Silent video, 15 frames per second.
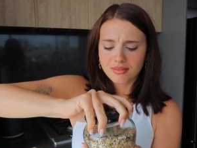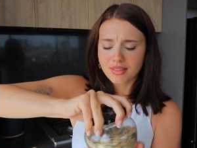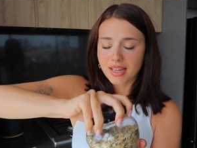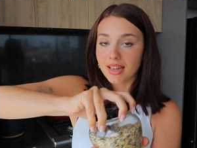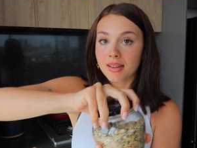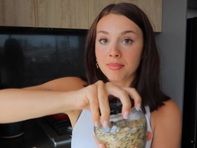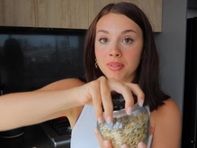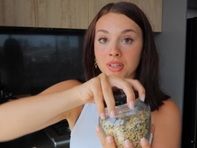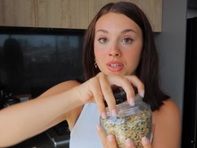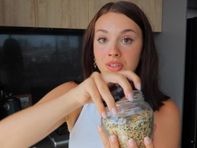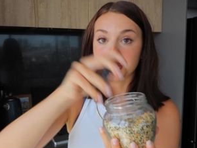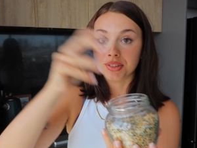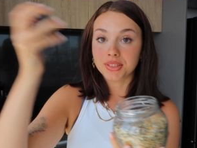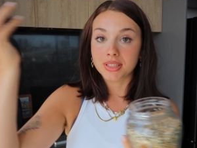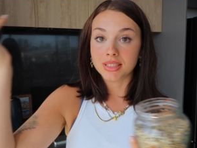that I'm gonna
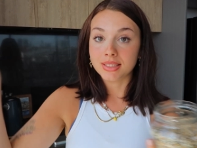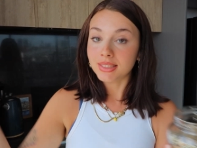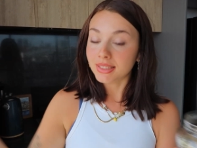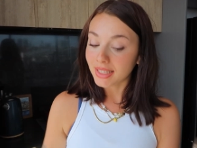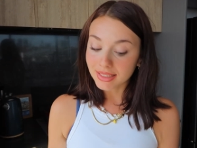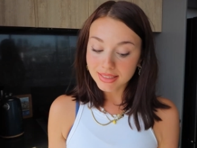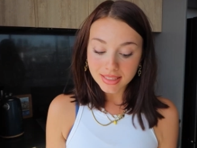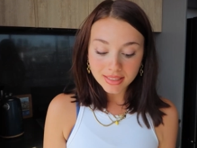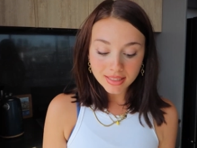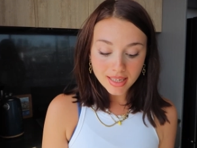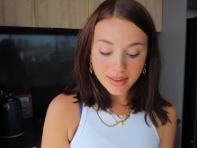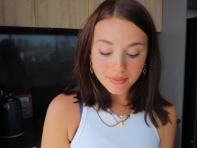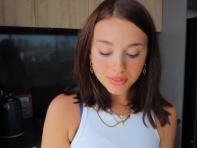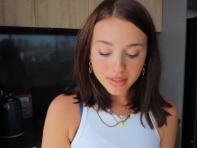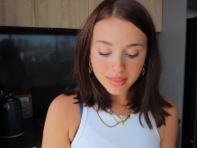use to season
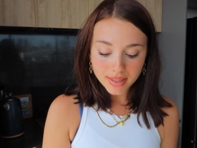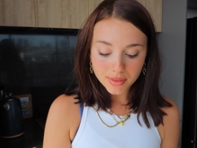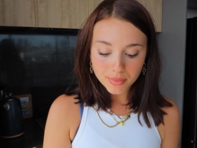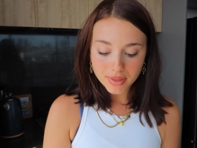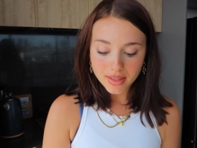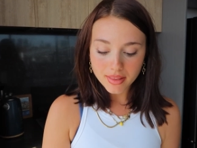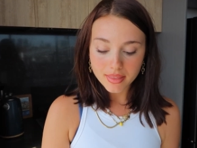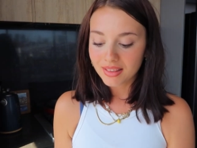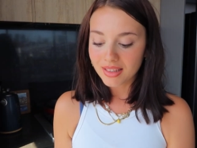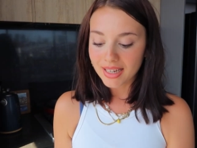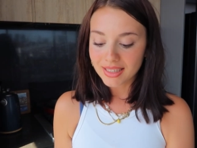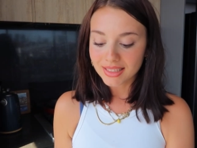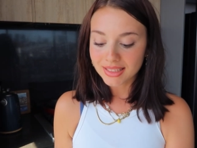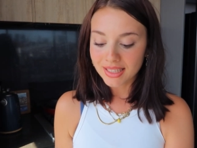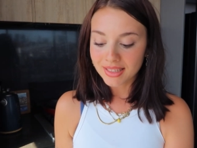everything with.
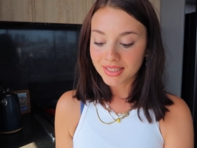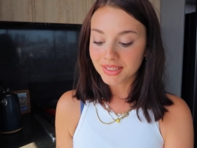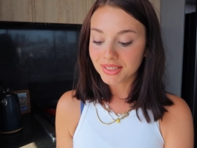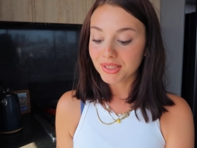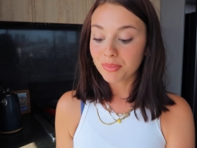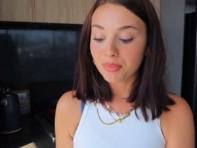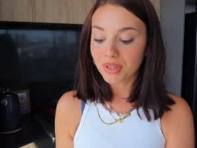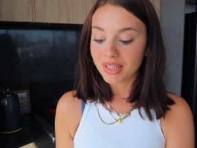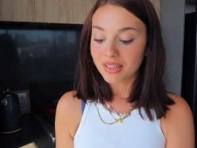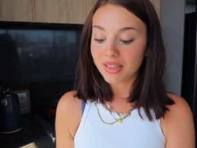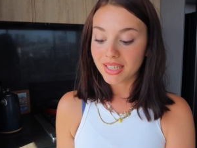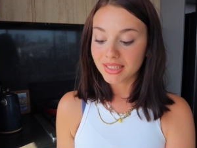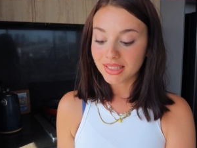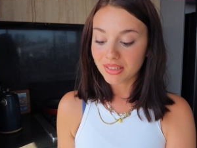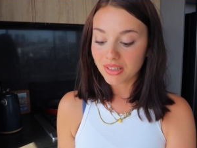Like I said, this is a pretty
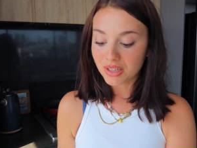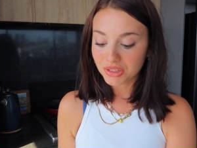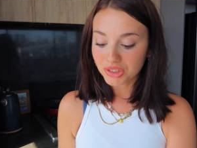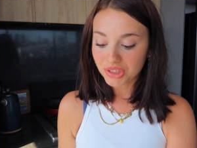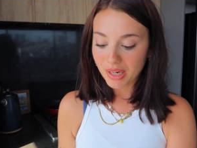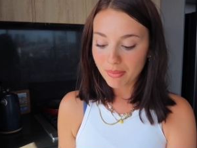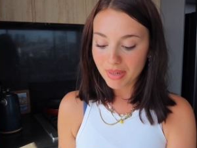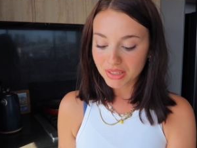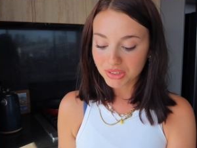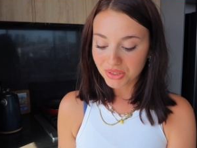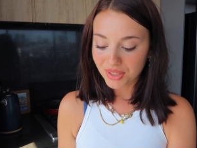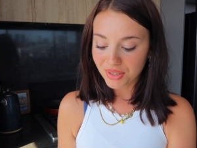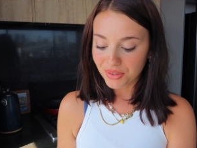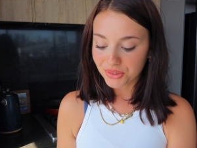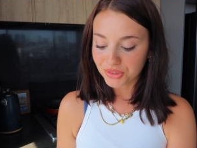lazy lunch. I'm
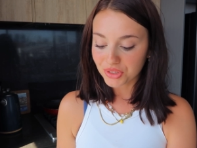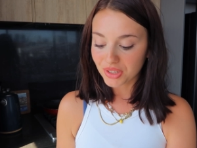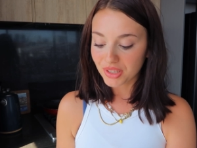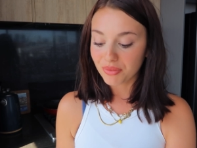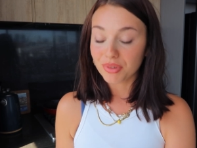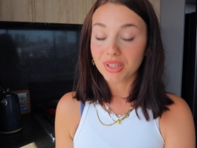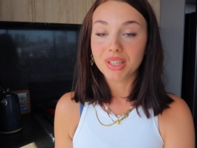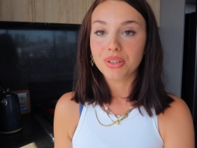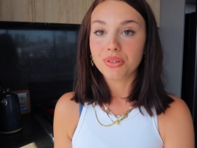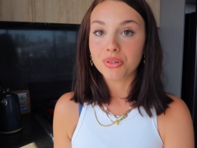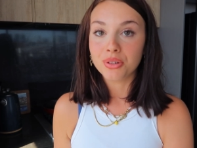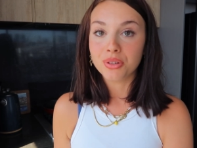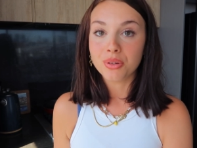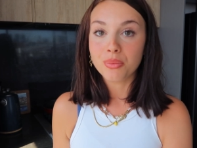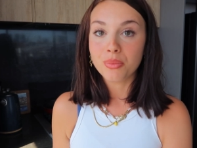actually usually really
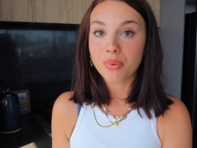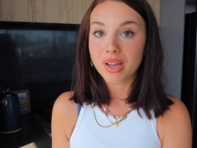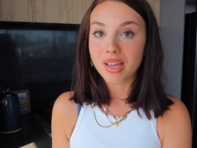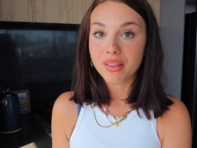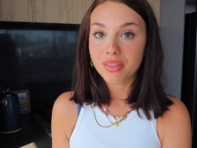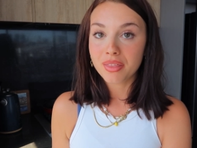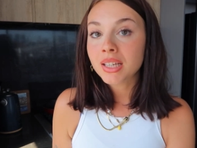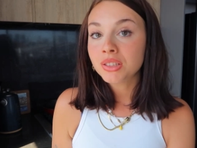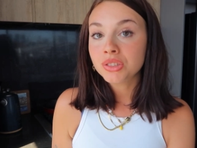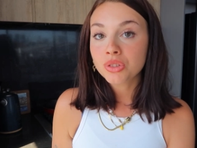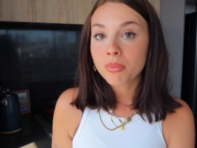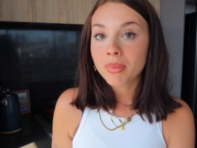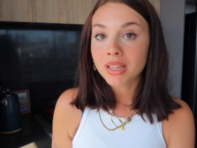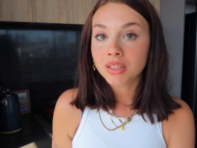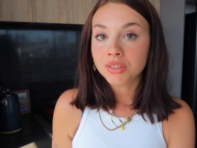good with making
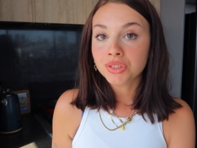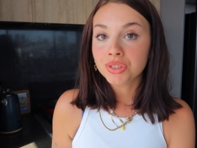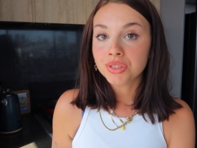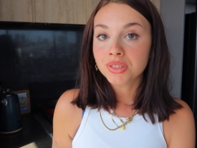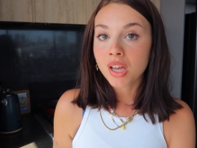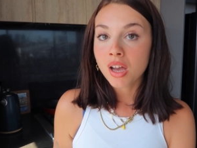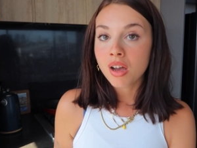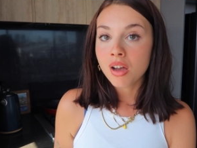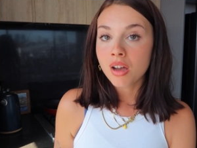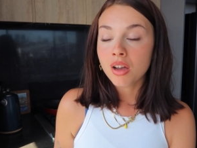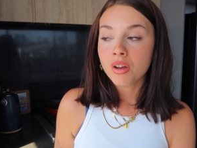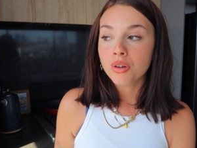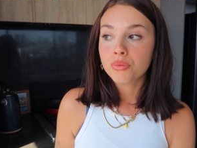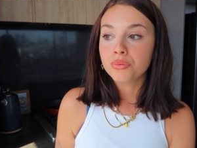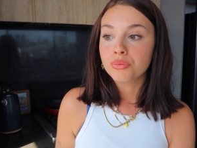sure my lunches
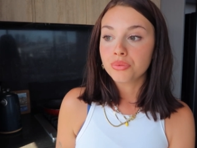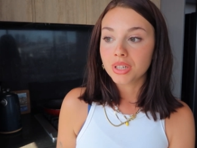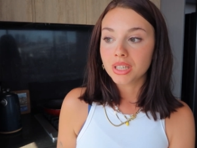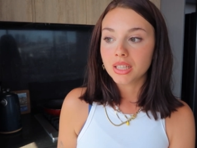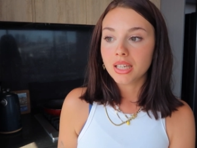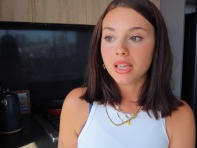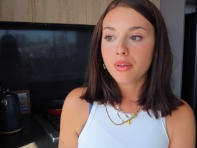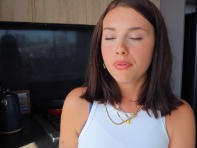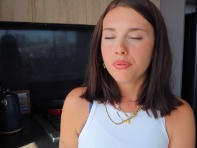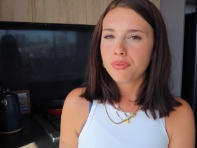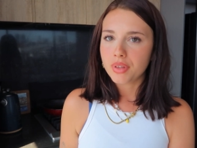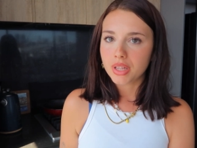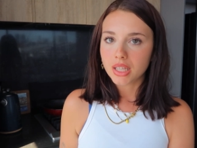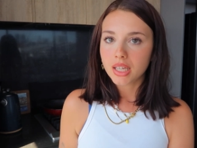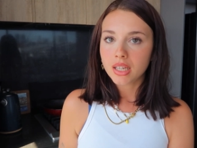are really
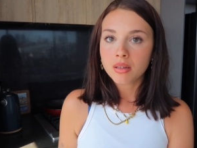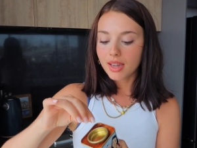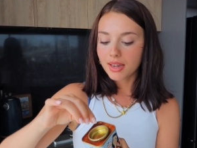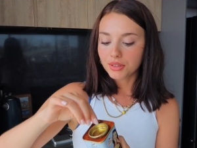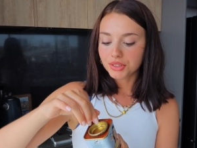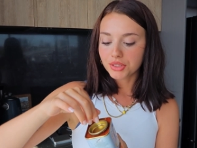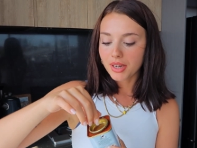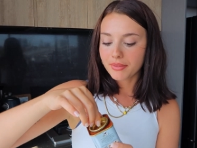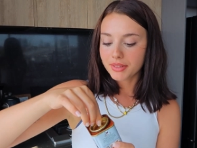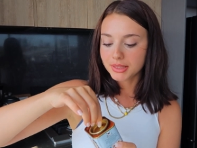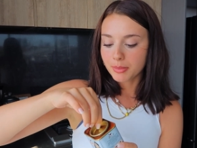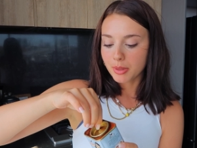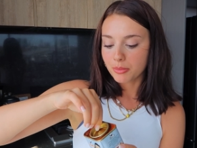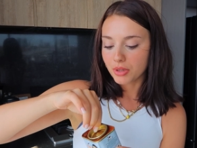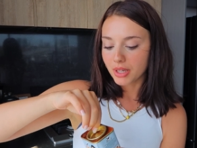filling. I also have this
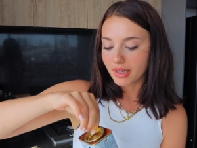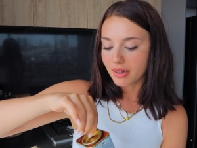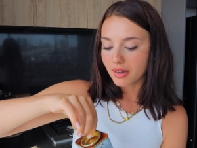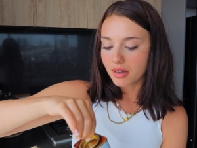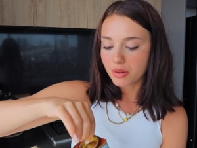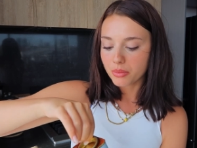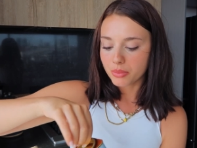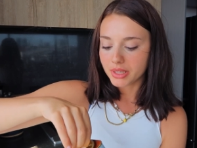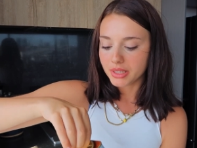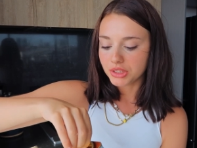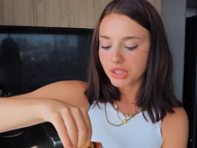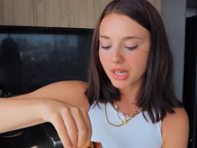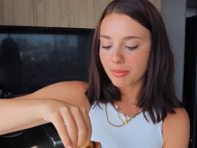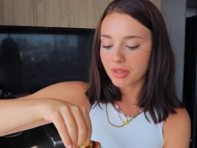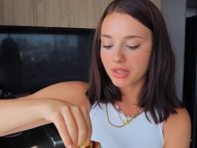paprika, which I'm